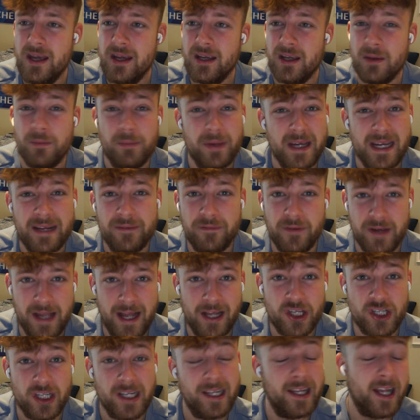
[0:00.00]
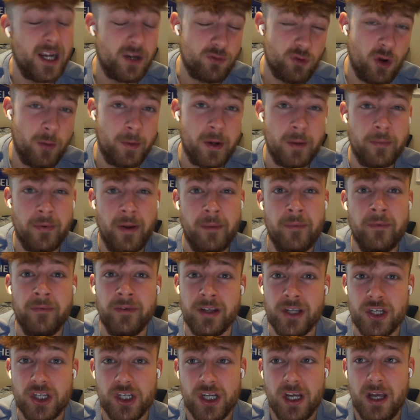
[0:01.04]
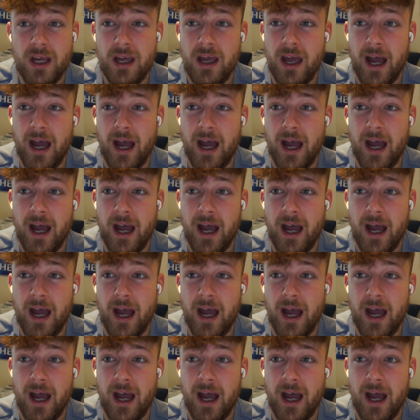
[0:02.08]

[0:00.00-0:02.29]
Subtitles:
compete financially like Roman Abramovich.